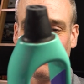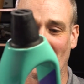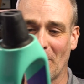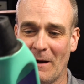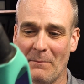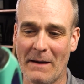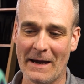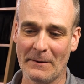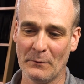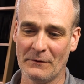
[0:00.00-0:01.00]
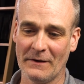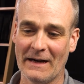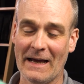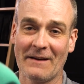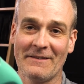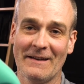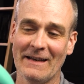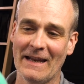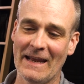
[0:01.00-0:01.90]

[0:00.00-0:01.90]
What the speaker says: A friend of mine, Matt, was in an accident,